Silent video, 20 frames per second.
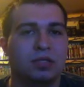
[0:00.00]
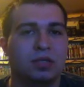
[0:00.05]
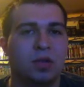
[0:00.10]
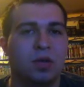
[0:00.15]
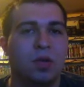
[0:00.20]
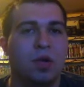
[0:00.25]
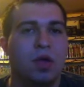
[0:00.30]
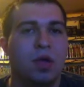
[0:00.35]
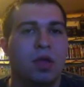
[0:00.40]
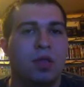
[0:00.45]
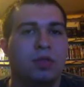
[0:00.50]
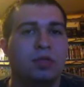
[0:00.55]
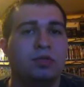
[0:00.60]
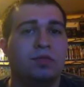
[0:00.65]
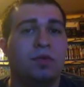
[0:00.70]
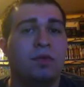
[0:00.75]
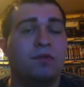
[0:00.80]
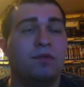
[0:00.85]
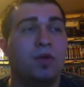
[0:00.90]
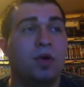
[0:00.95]
So this
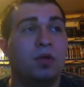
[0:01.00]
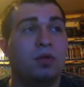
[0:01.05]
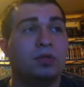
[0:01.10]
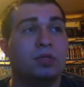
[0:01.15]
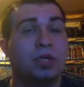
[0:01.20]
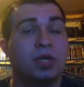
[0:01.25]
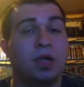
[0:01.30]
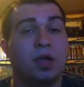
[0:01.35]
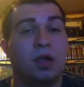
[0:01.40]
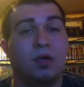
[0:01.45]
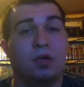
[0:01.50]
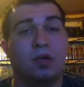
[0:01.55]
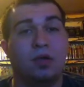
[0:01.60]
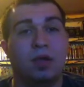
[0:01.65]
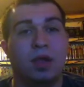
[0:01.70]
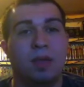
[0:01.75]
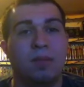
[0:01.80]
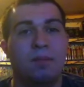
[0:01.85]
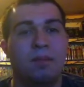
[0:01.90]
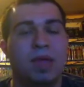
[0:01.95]
film follows a character
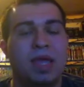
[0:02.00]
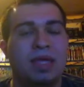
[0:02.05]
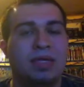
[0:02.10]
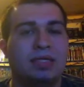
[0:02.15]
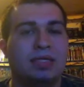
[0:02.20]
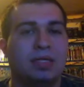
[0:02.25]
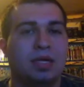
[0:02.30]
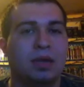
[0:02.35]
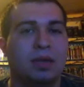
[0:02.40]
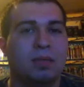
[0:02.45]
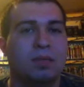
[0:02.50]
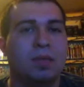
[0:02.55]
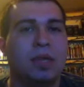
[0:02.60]
named Mason.